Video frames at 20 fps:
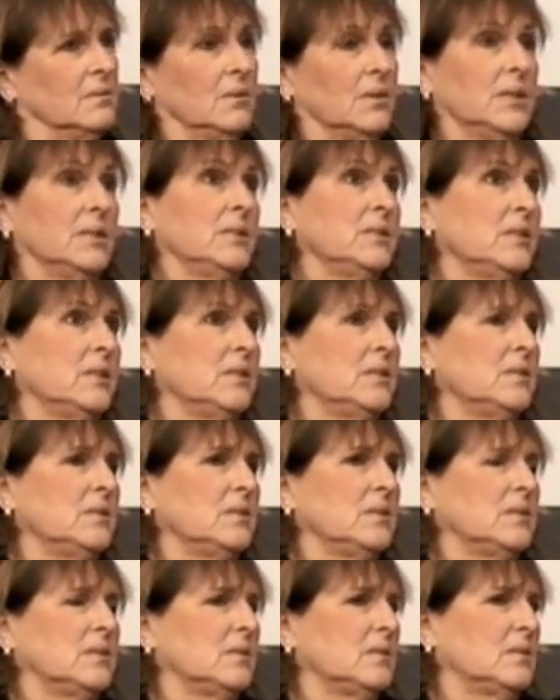Well,
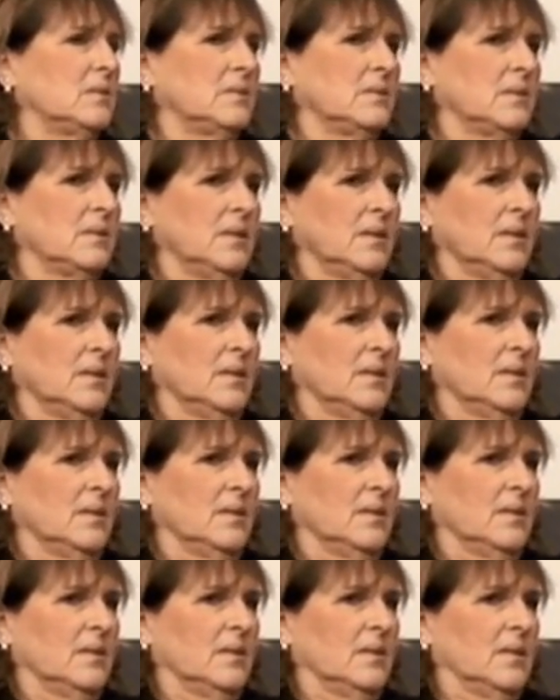since
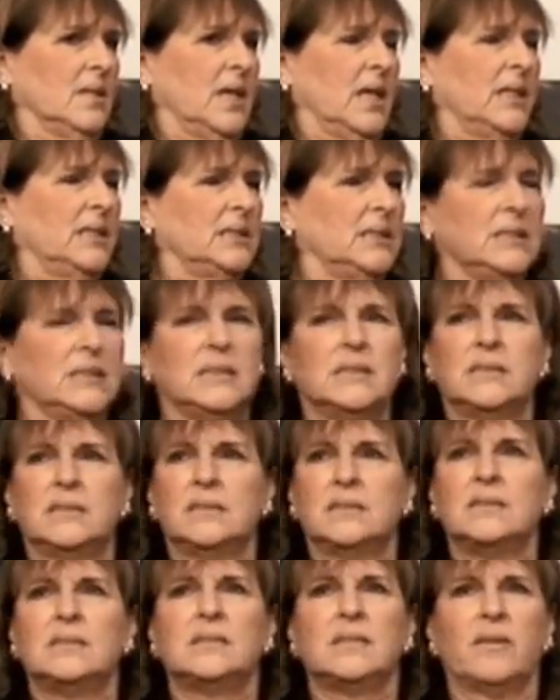
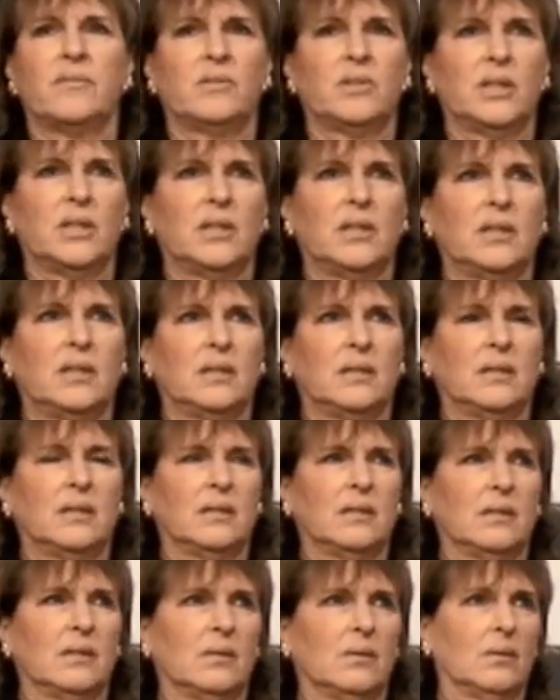
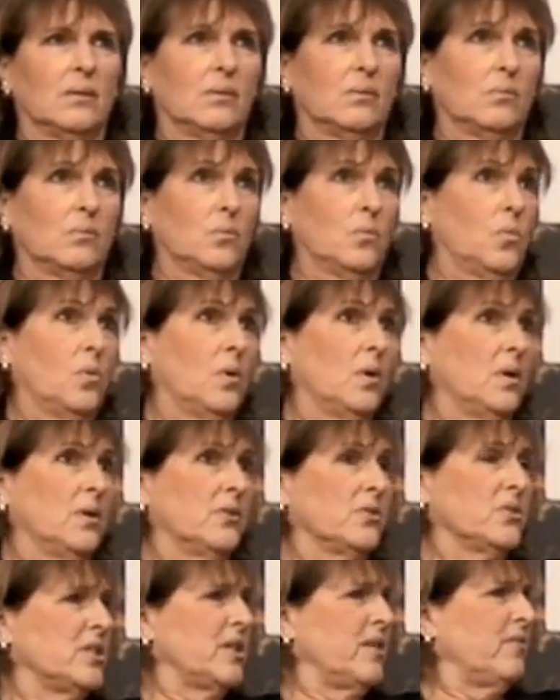1971
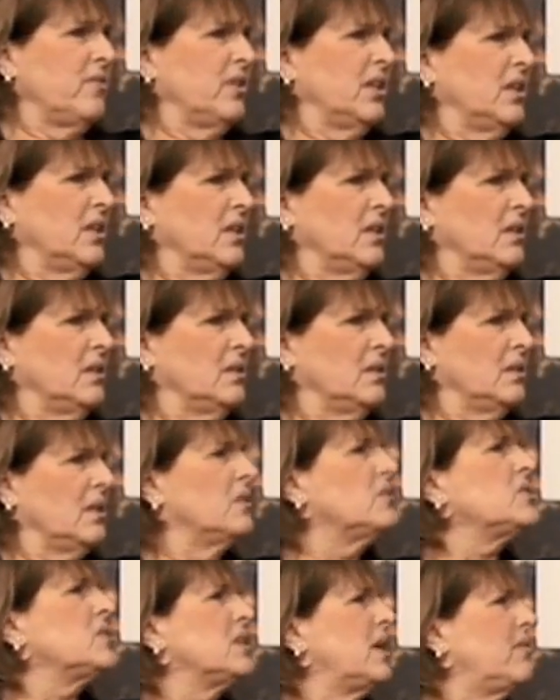or 70. No,
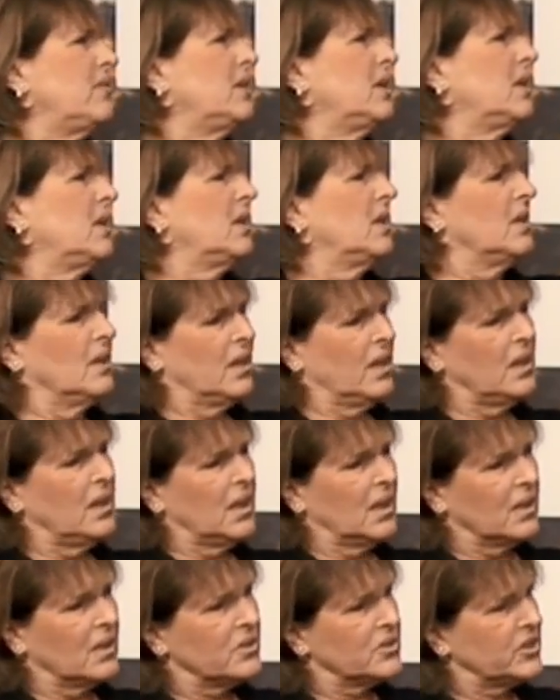70, I
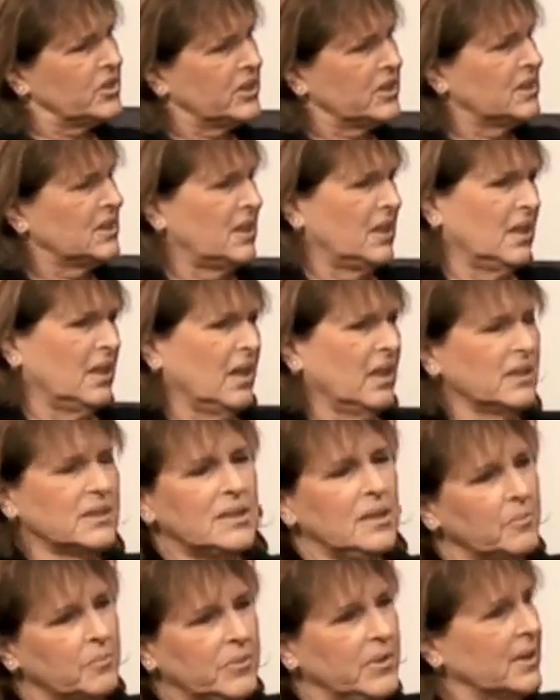think, or 69,
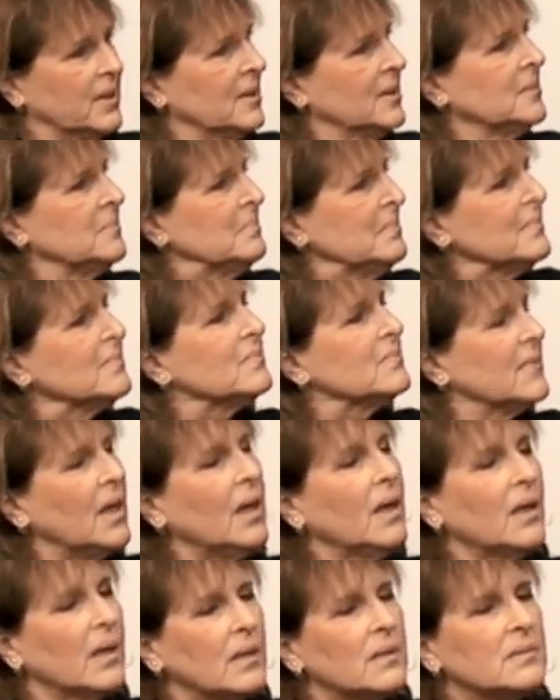something.
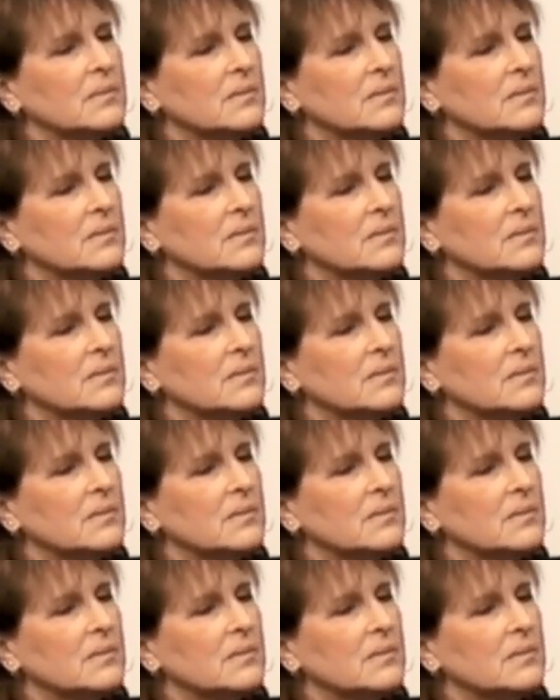Yeah.